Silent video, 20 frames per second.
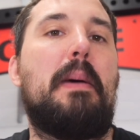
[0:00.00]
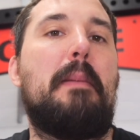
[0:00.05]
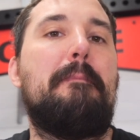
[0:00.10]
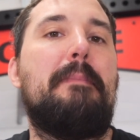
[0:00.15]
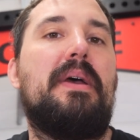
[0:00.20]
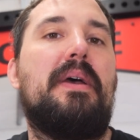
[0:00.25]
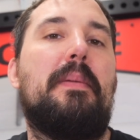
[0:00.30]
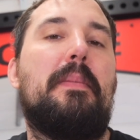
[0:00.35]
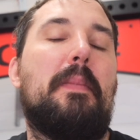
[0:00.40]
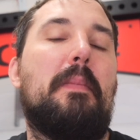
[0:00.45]
a
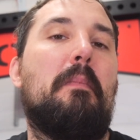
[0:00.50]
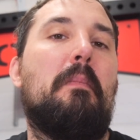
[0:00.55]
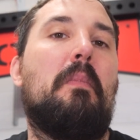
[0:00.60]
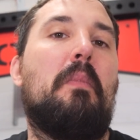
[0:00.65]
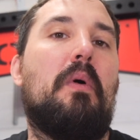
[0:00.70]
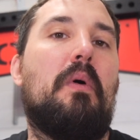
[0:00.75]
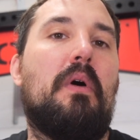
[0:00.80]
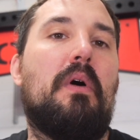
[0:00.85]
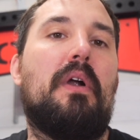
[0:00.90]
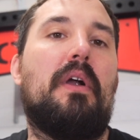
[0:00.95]
bit
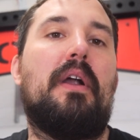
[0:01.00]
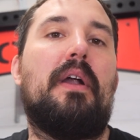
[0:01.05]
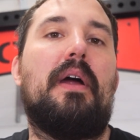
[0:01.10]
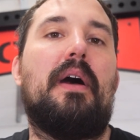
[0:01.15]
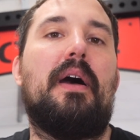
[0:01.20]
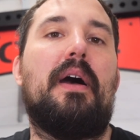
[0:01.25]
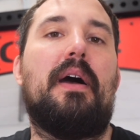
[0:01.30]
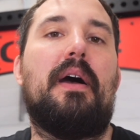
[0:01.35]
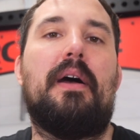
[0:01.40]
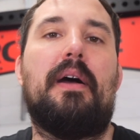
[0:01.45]

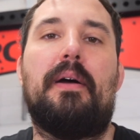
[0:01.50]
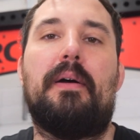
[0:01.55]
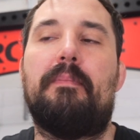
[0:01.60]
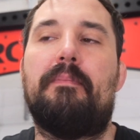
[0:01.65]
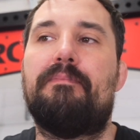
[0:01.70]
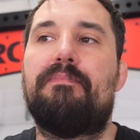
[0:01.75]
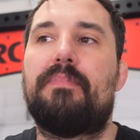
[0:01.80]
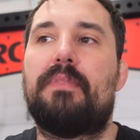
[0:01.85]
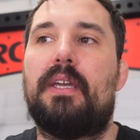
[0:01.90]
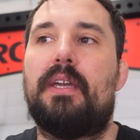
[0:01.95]
more,
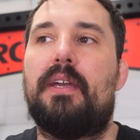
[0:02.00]
a